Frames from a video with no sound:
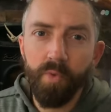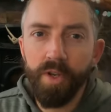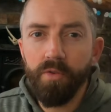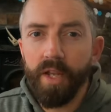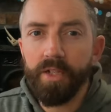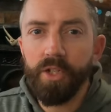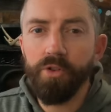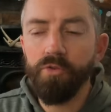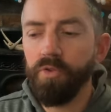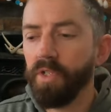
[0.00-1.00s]
What do you like to
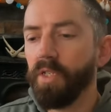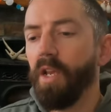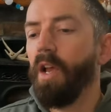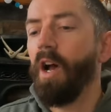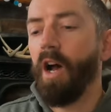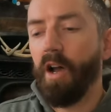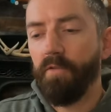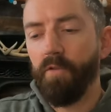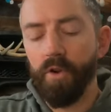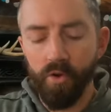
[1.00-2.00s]
use
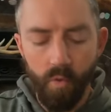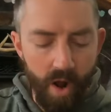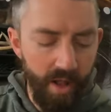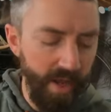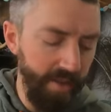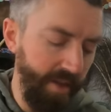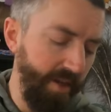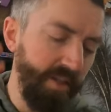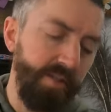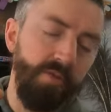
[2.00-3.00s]
uh, for your walleye
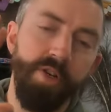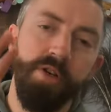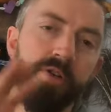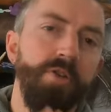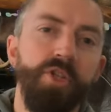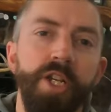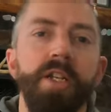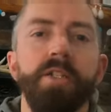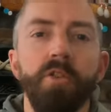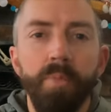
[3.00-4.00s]
things, for your
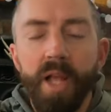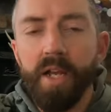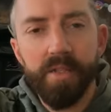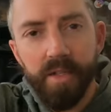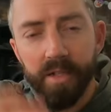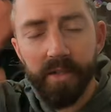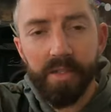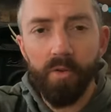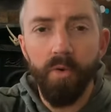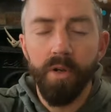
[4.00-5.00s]
jigs or
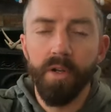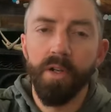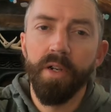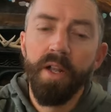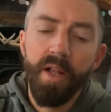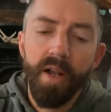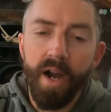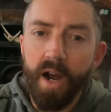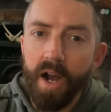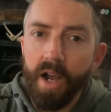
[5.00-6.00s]
plastics or
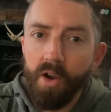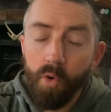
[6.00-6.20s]
uh,